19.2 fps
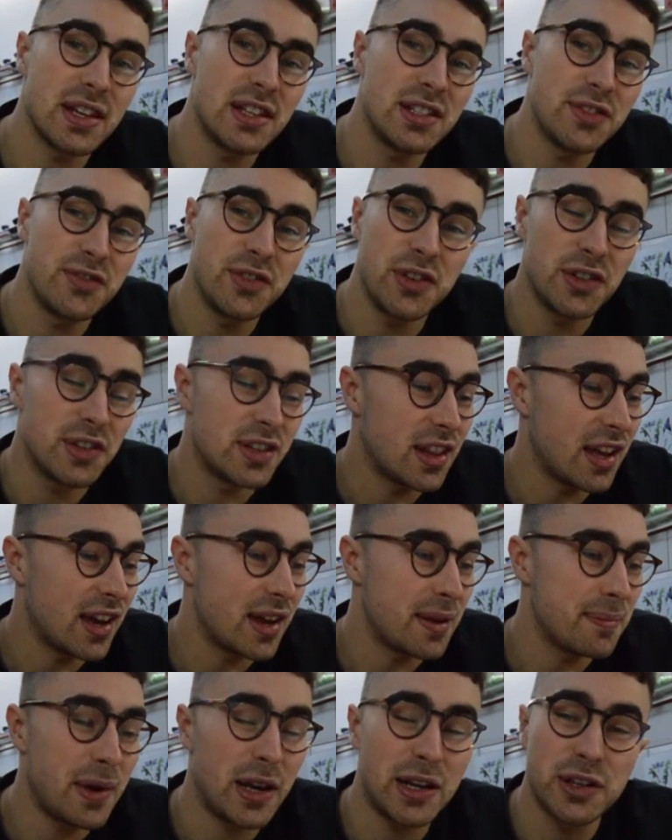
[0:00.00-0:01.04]
interviewed
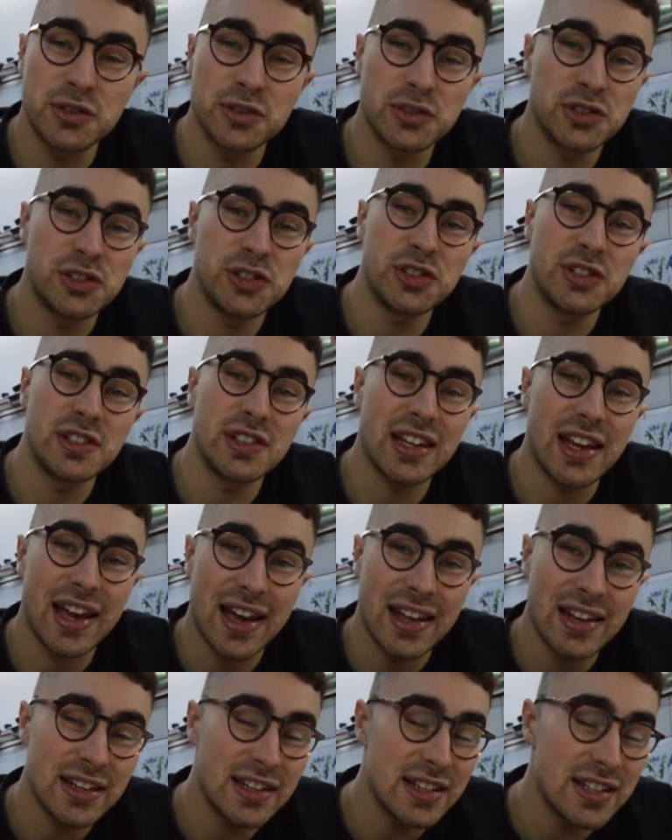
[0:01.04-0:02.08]
their medical student
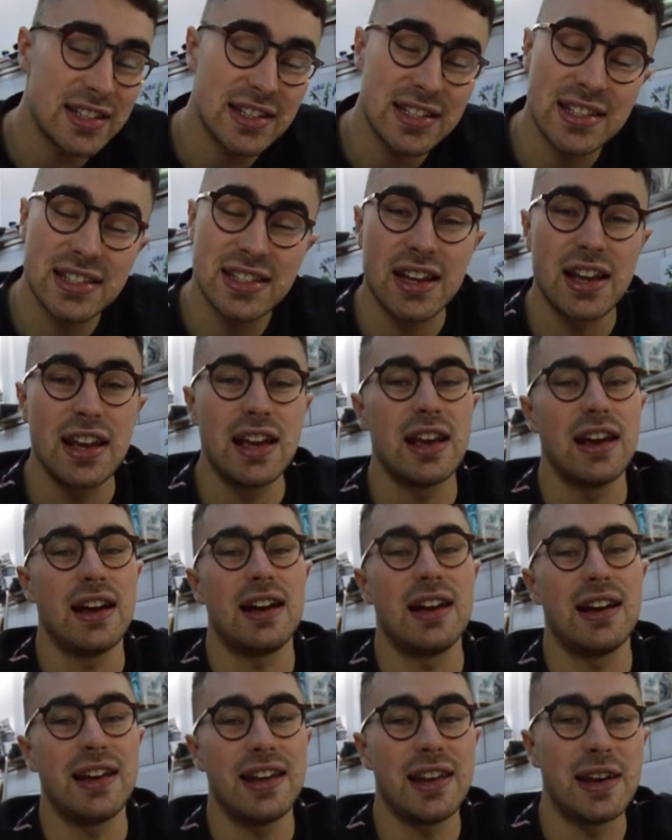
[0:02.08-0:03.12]
candidates
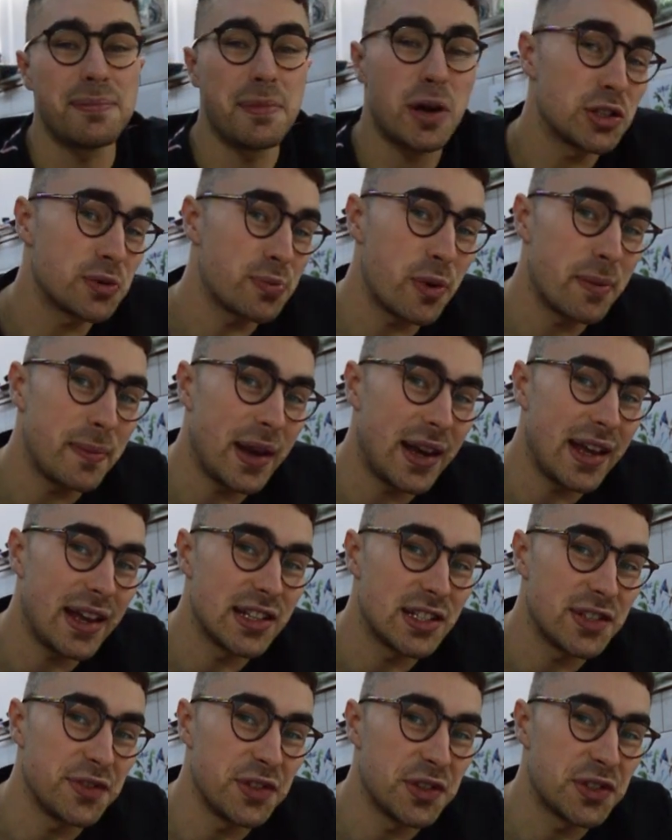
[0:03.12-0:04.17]
in a multiple mini
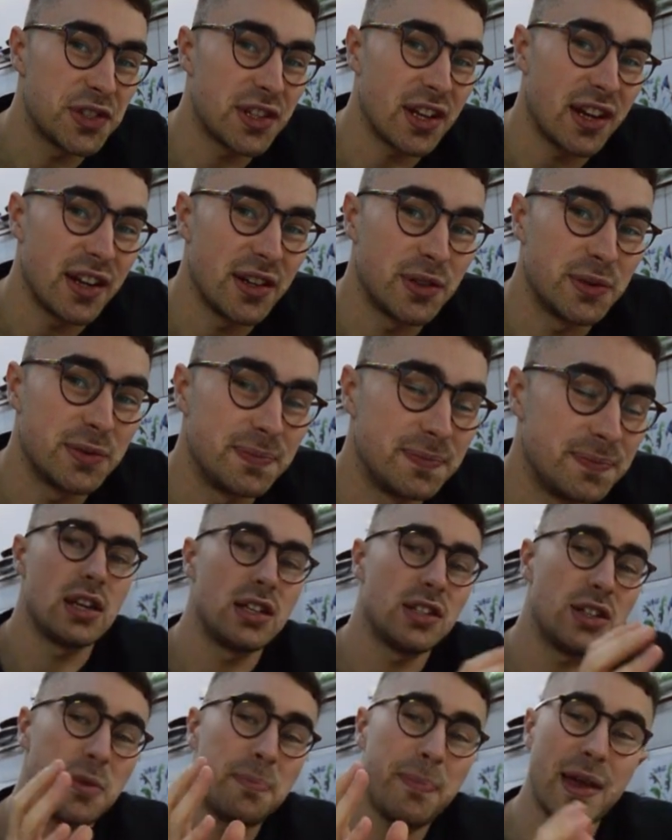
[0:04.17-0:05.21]
interview style.
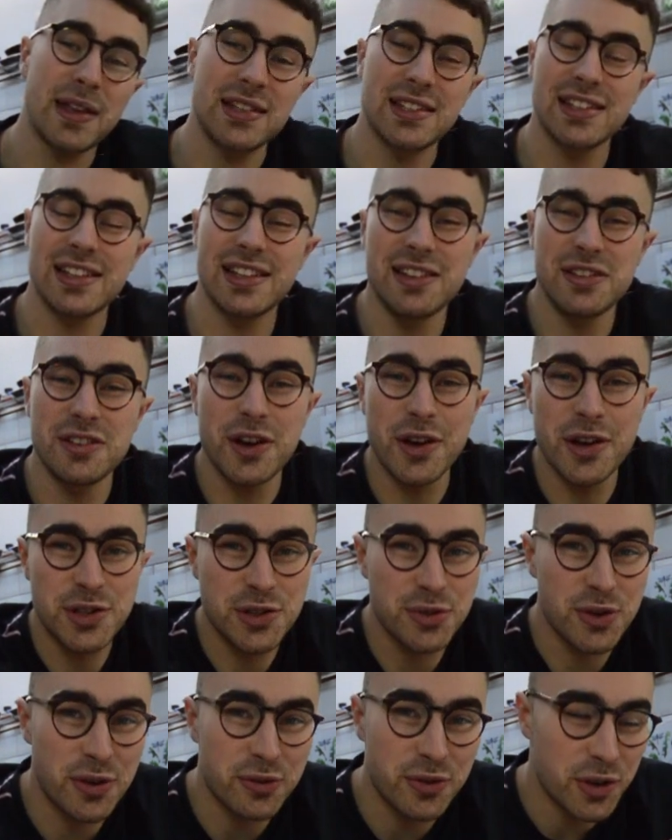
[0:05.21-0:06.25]
So basically, you go
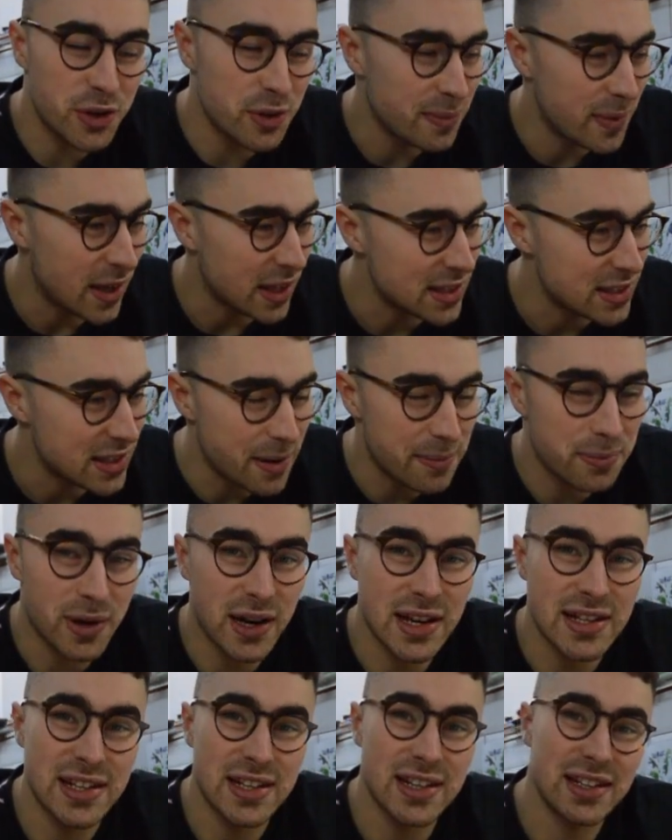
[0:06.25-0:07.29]
into a room that's
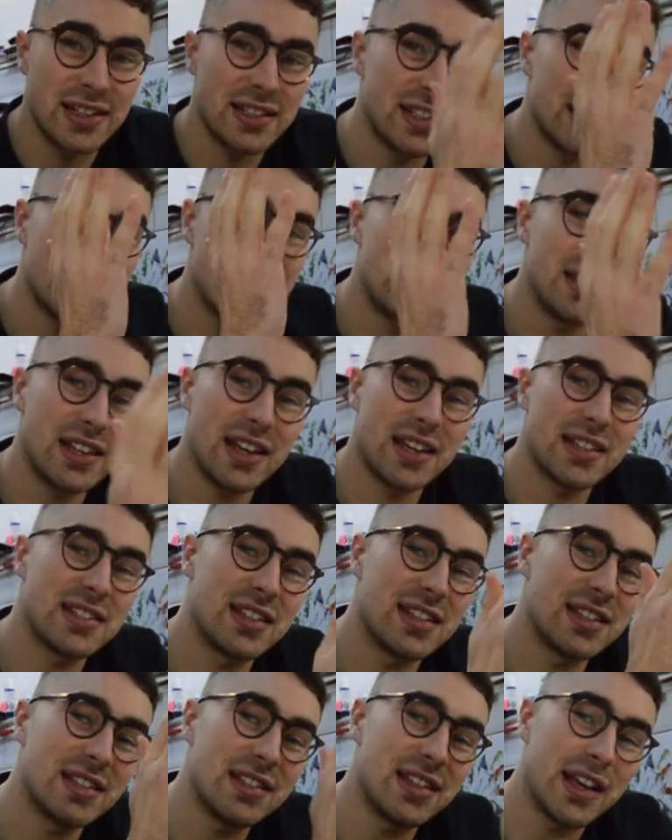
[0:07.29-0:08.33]
separated into 6
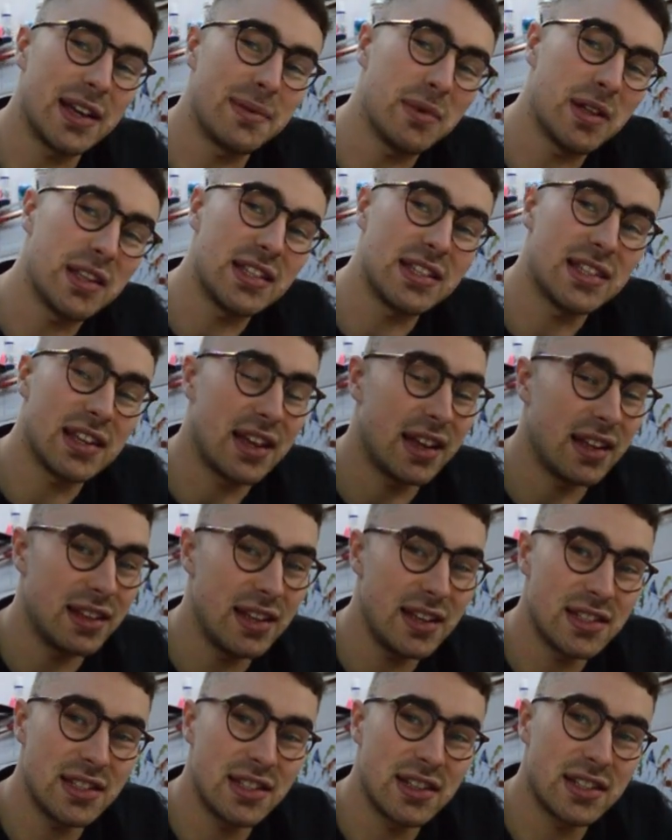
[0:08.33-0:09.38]
segments, and
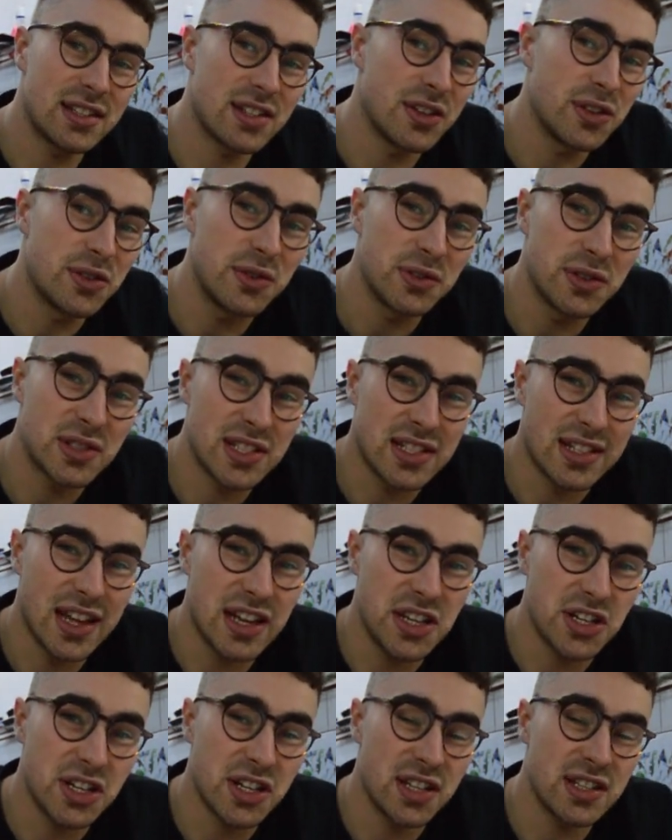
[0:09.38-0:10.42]
these are the so-called
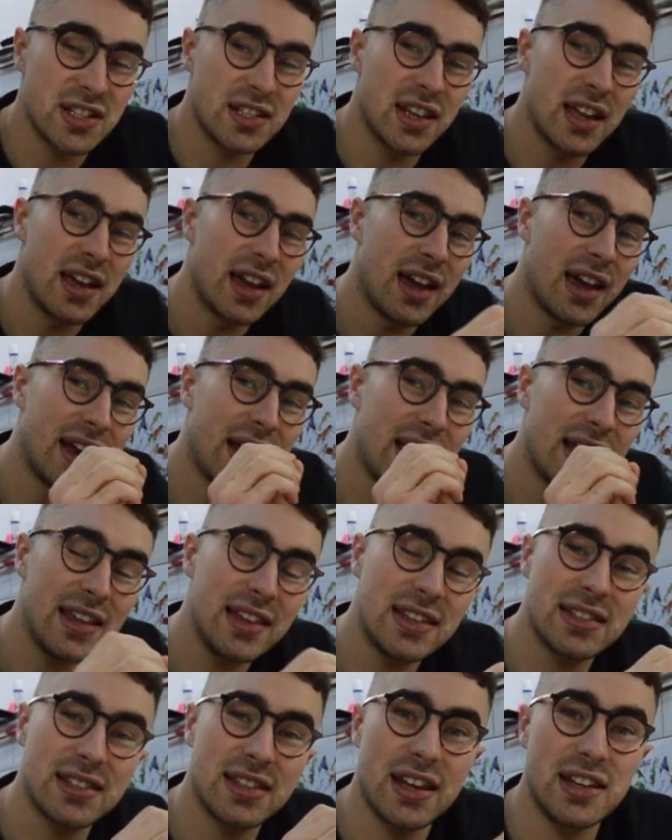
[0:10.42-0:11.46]
stations, and at
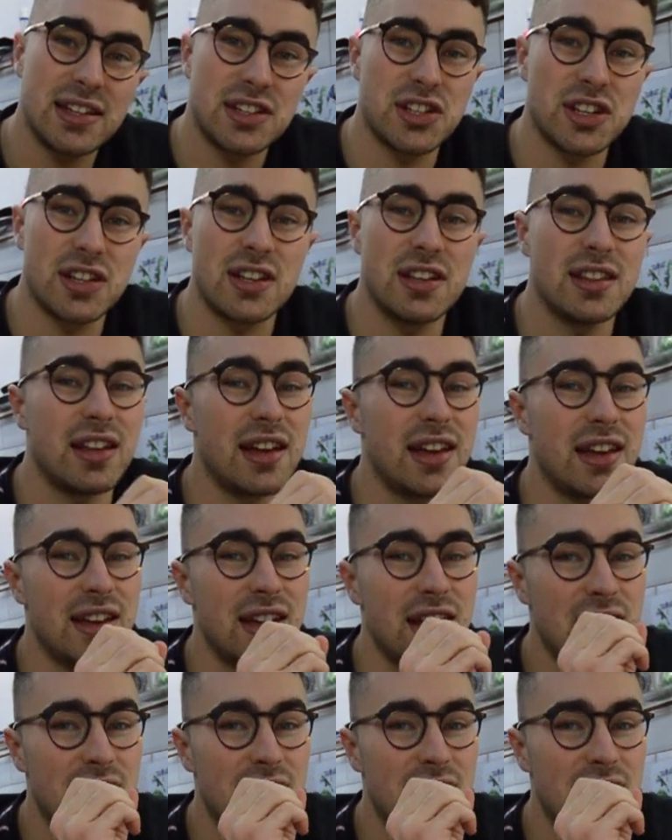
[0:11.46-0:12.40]
each station they